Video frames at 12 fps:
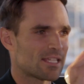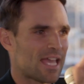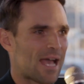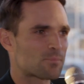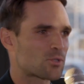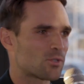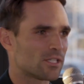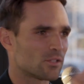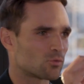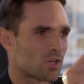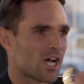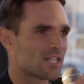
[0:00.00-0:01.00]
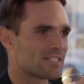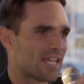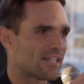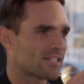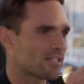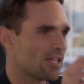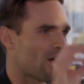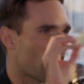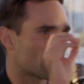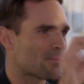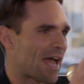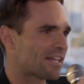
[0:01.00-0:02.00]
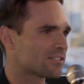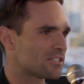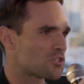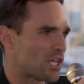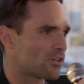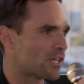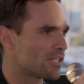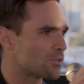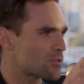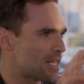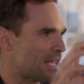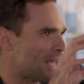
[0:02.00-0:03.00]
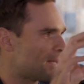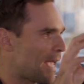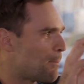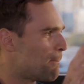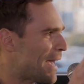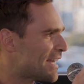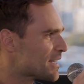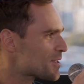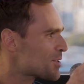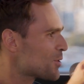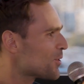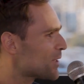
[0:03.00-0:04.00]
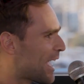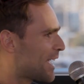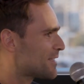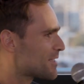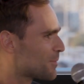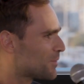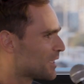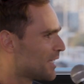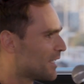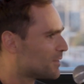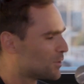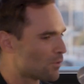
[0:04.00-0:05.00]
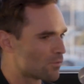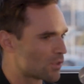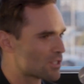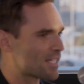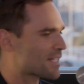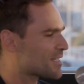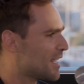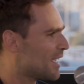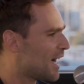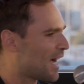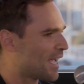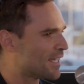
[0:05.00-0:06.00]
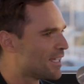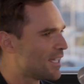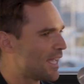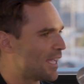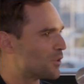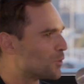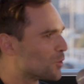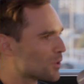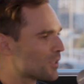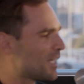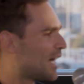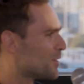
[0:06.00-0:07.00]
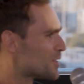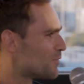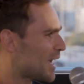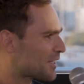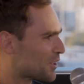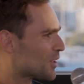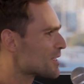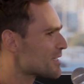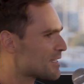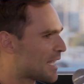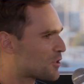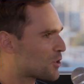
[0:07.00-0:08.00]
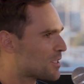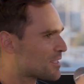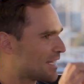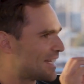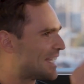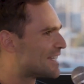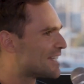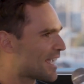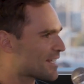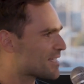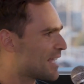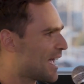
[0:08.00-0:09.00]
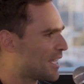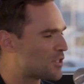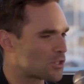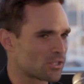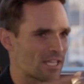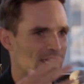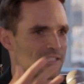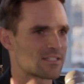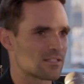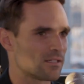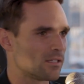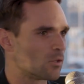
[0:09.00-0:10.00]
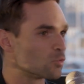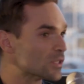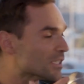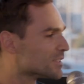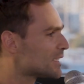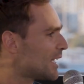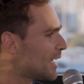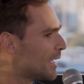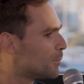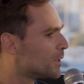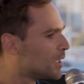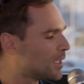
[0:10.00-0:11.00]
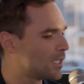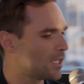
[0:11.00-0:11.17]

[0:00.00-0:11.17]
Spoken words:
capturing the raw data, automatically generating those embeddings so that something like, Vertex AI and Google Cloud's vector extensions can index that and turn that into a real-time